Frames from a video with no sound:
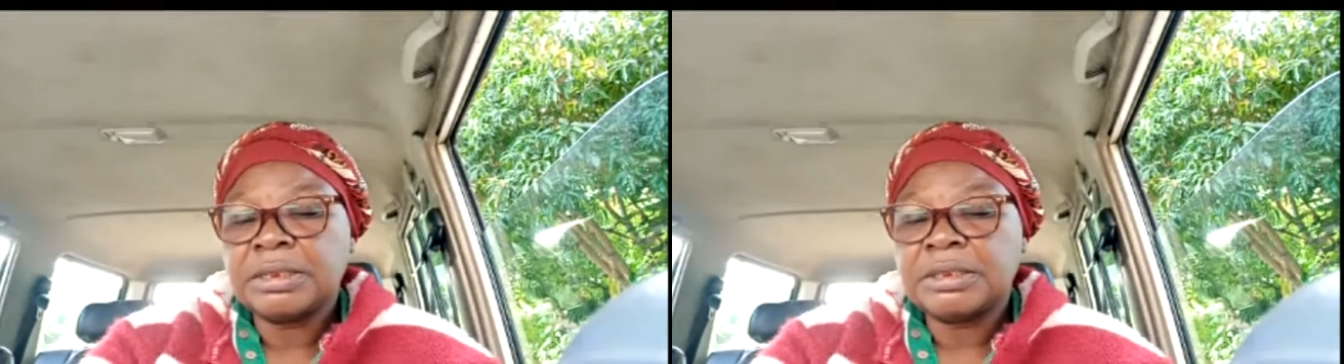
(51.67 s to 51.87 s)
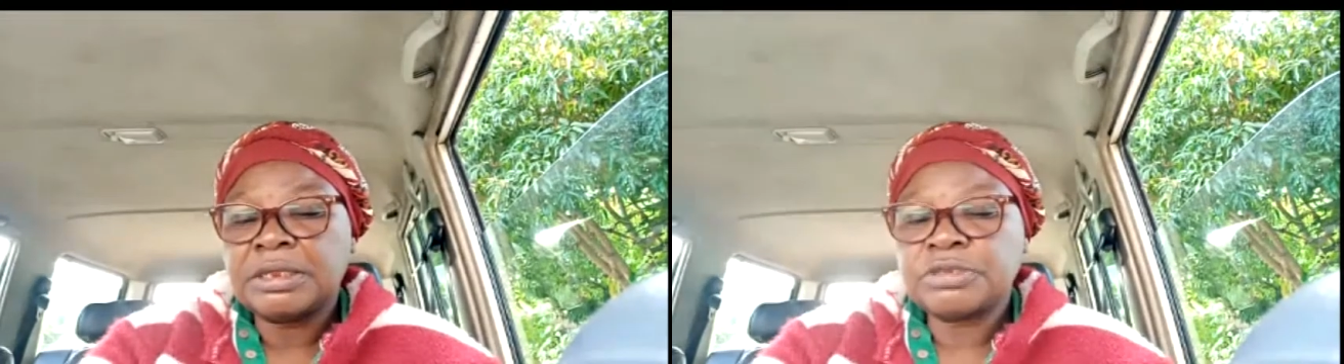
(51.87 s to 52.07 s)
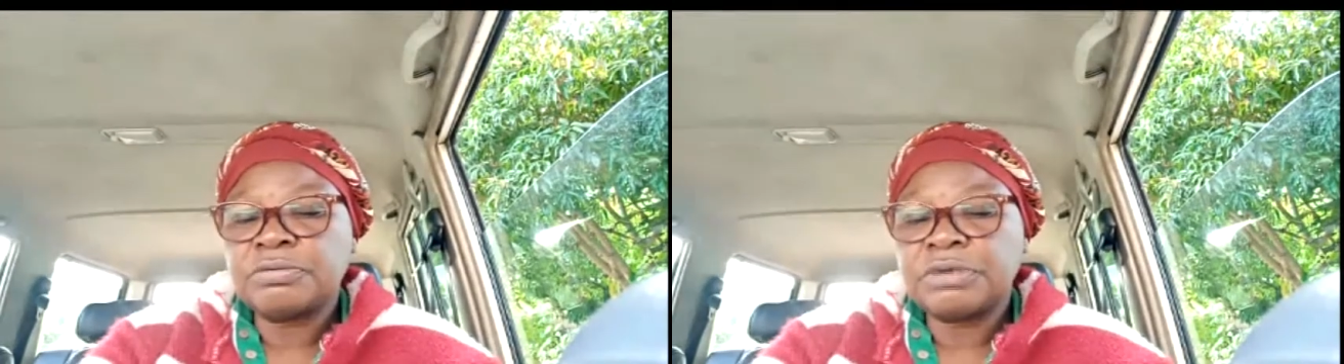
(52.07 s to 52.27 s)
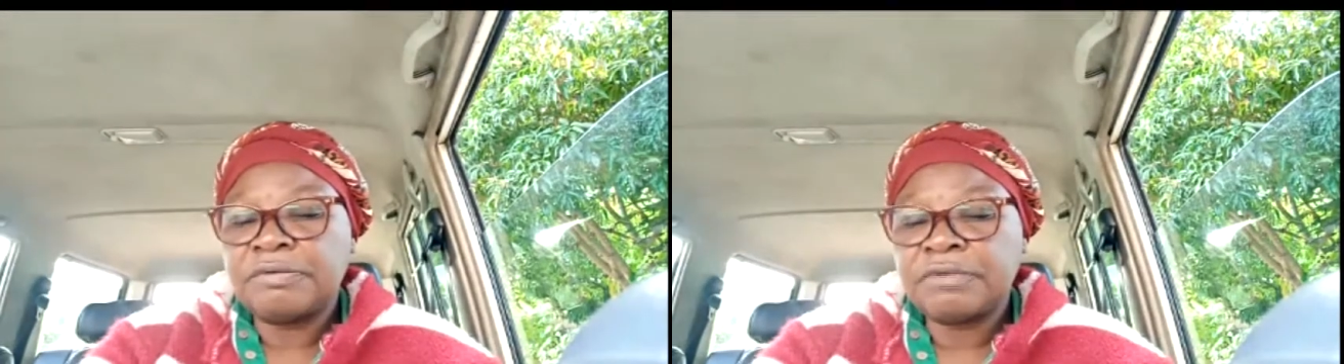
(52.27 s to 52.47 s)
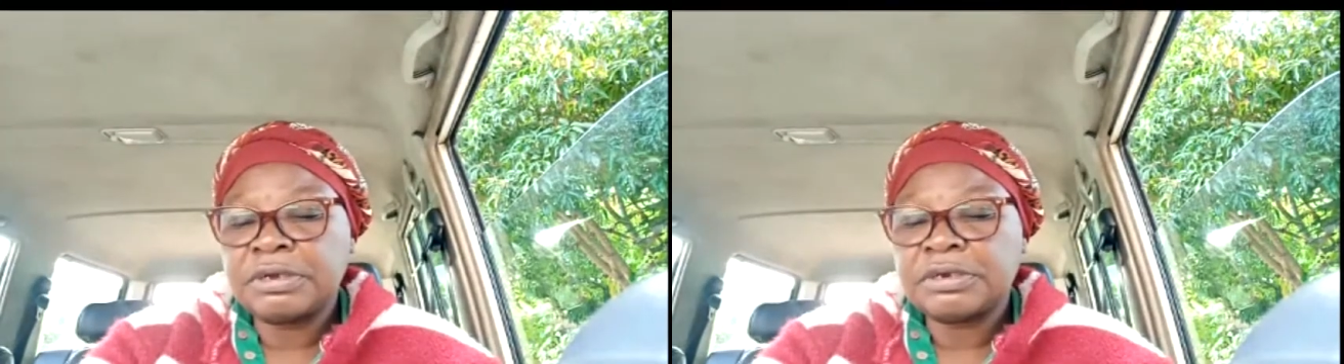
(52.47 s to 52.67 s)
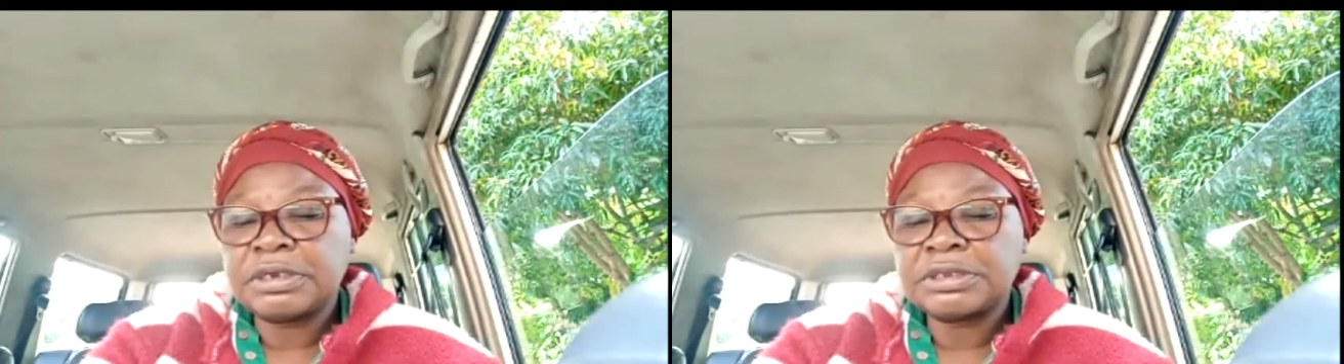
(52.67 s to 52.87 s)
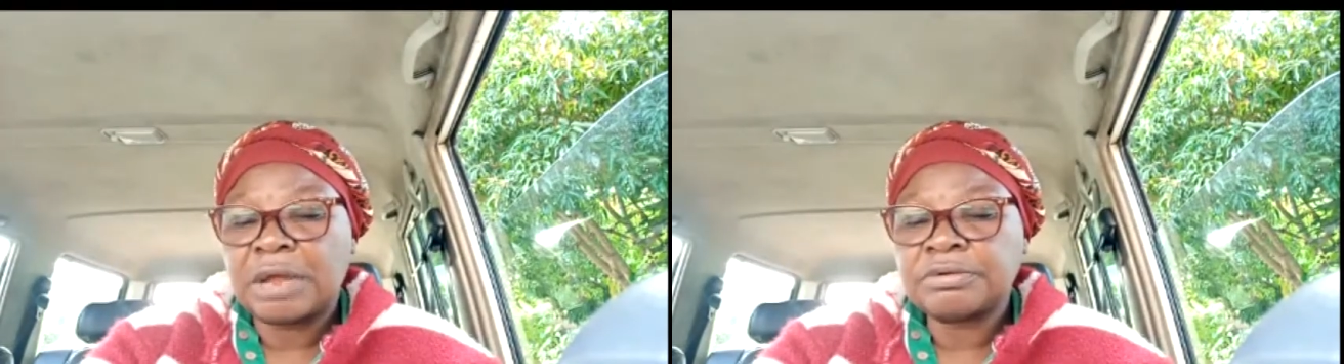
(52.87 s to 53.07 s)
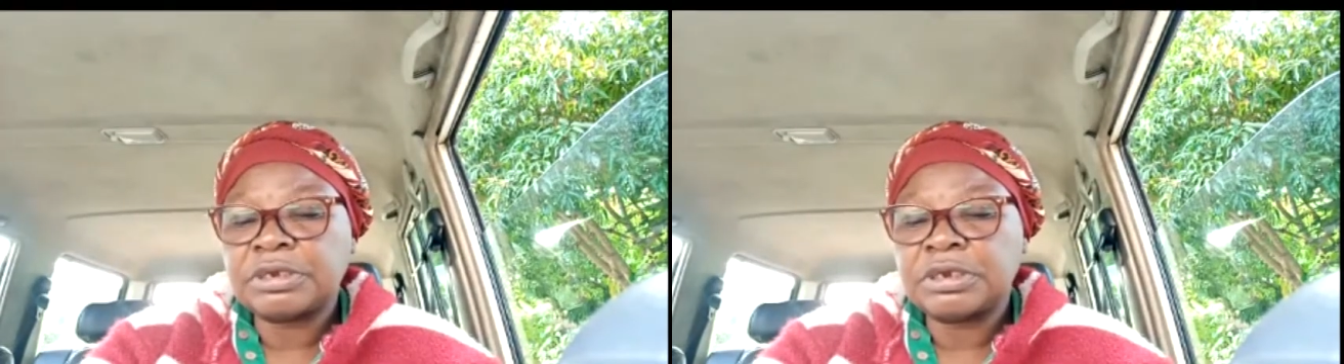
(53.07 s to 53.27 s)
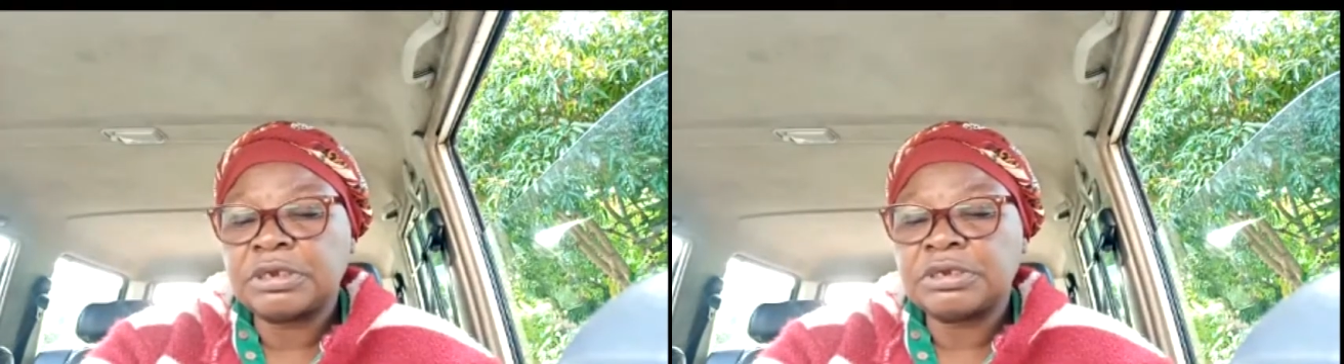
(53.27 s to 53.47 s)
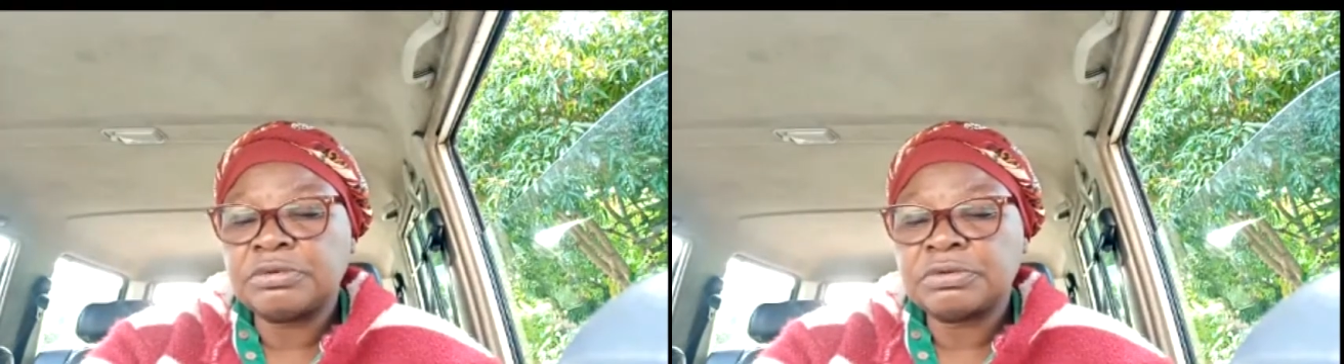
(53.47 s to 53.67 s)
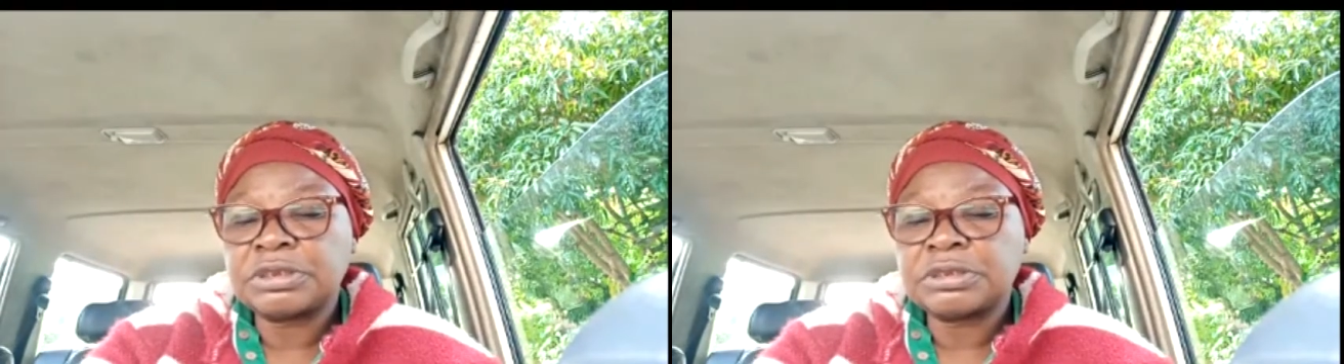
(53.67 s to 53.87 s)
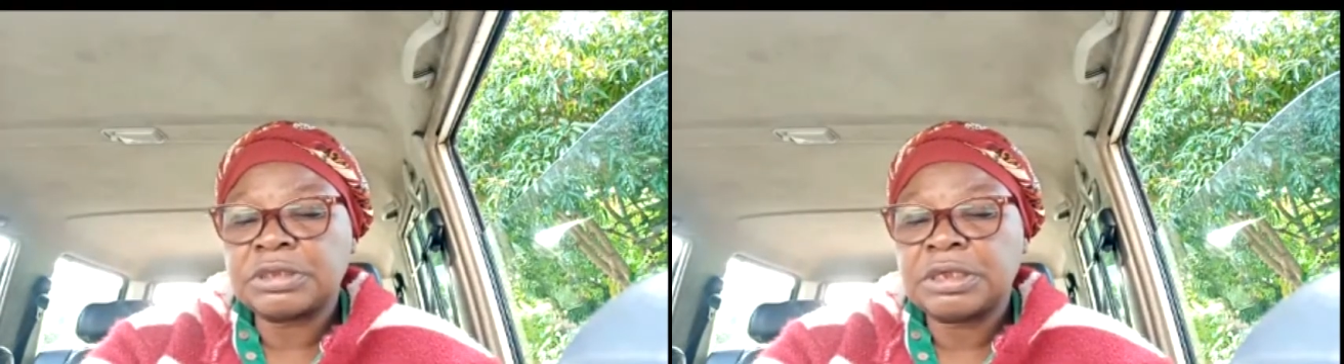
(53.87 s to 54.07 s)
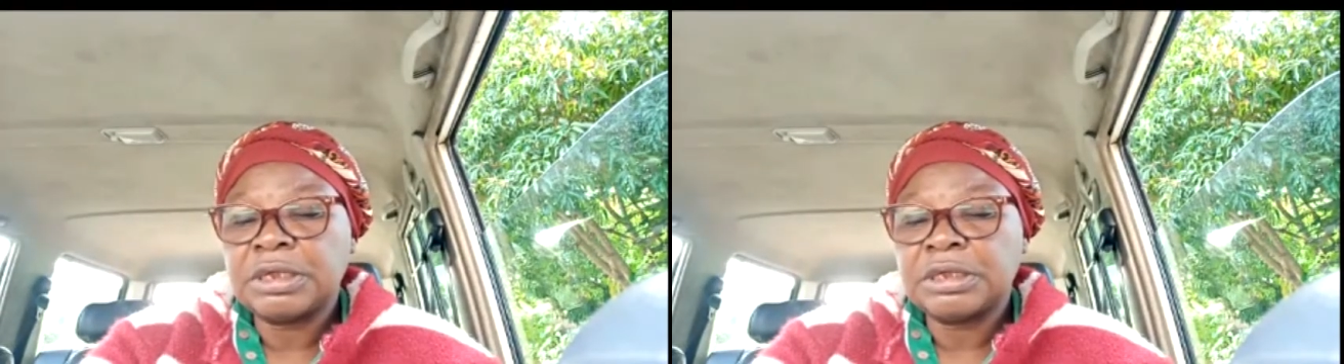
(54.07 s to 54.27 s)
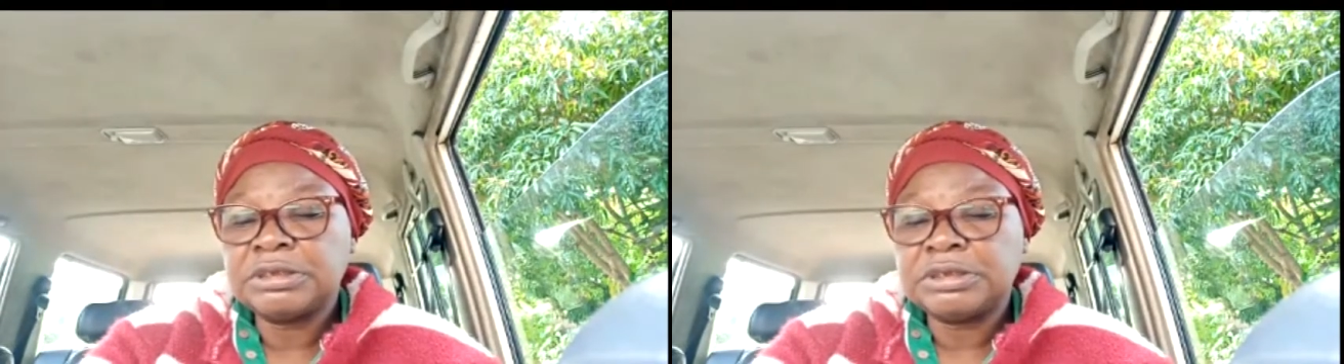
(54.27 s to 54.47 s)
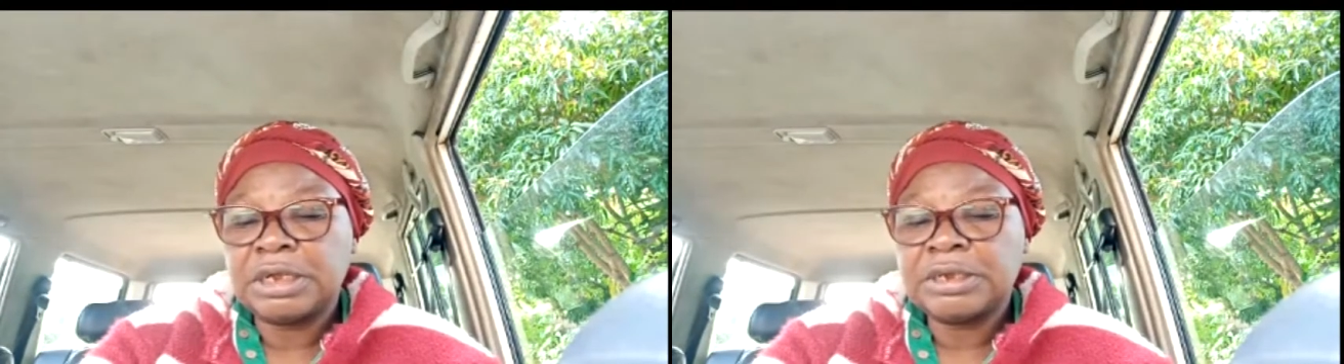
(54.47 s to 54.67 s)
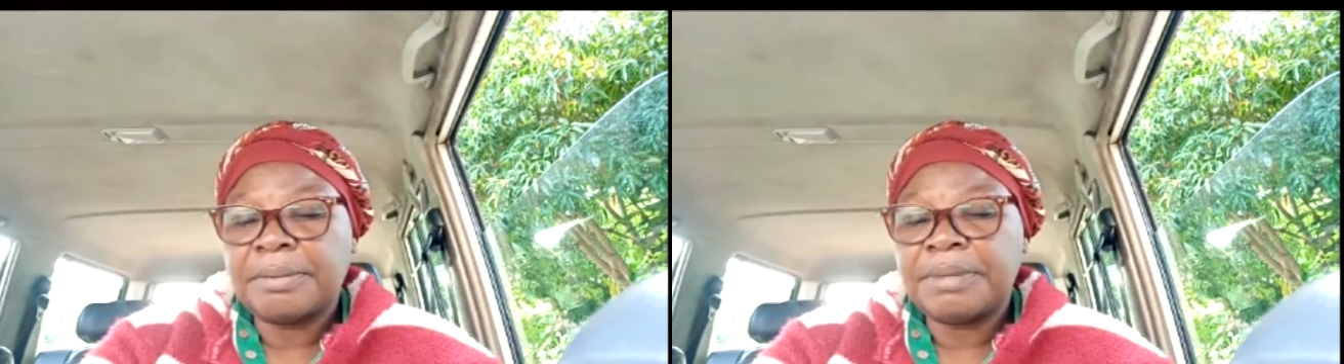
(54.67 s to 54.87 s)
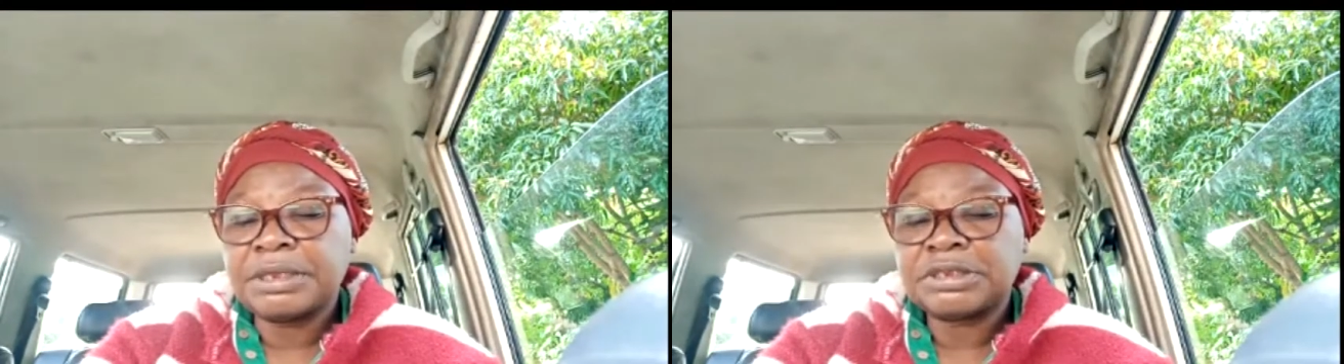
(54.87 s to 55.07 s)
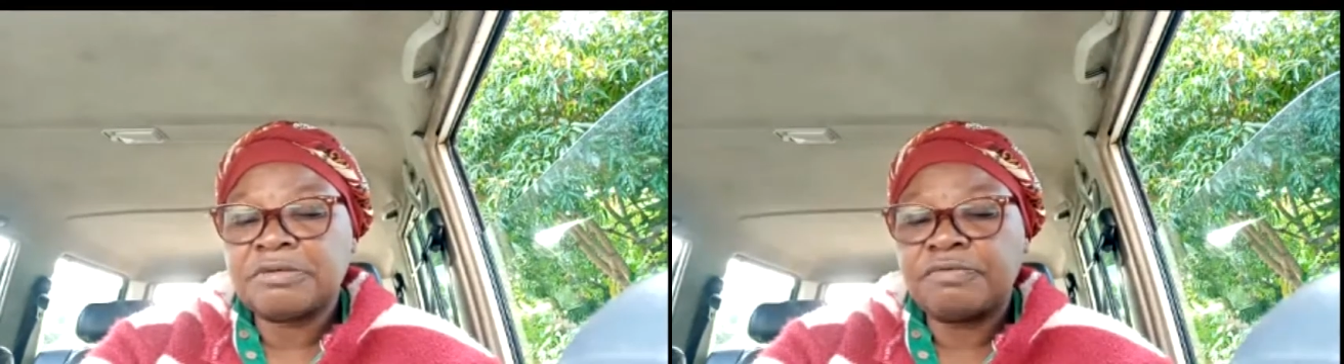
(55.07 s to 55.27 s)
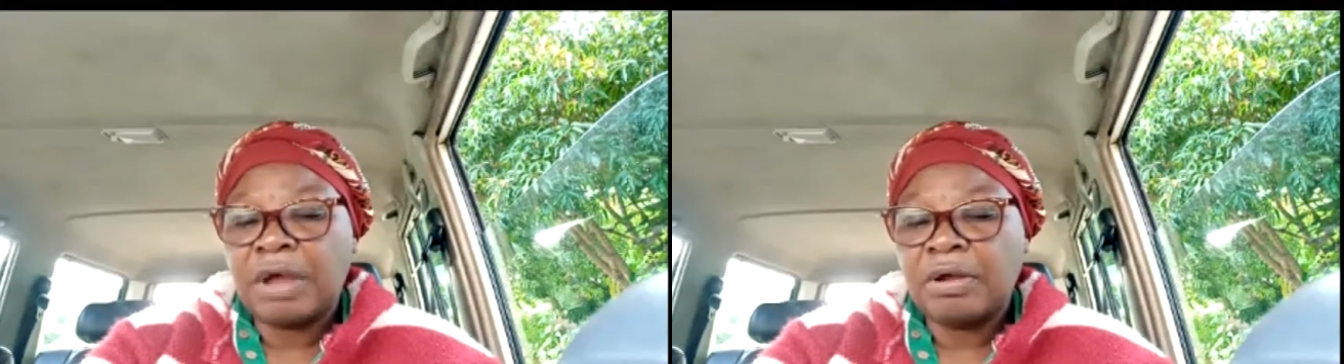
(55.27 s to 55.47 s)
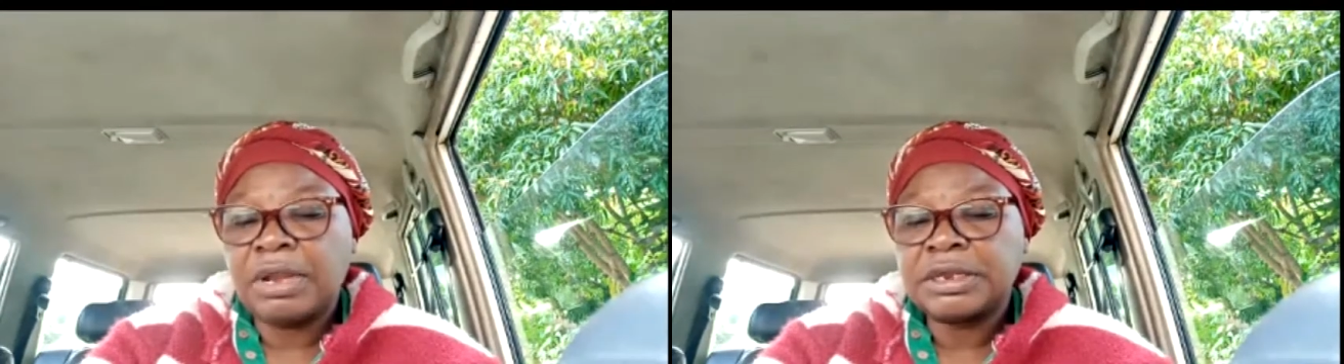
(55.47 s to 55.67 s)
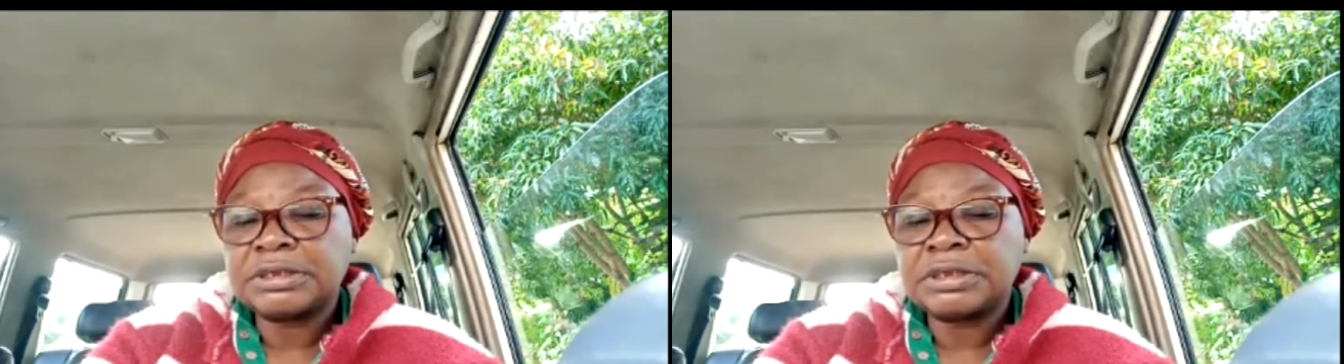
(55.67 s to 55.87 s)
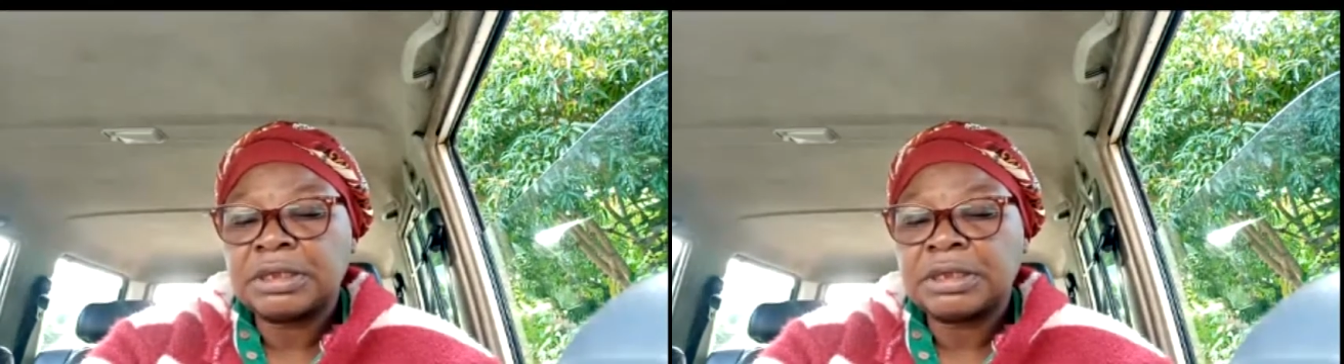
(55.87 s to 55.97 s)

This will definitely result in reduced gender based violence